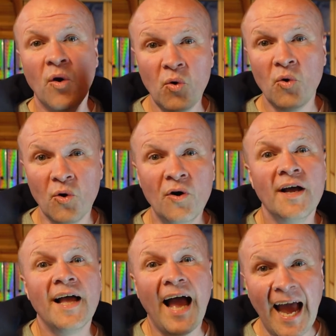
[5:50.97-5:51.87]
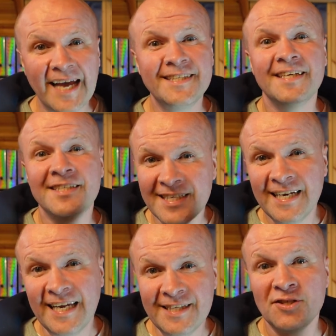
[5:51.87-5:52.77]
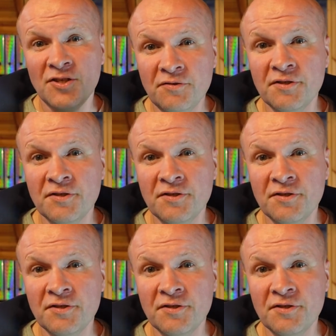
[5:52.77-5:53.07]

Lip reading: or add and delete new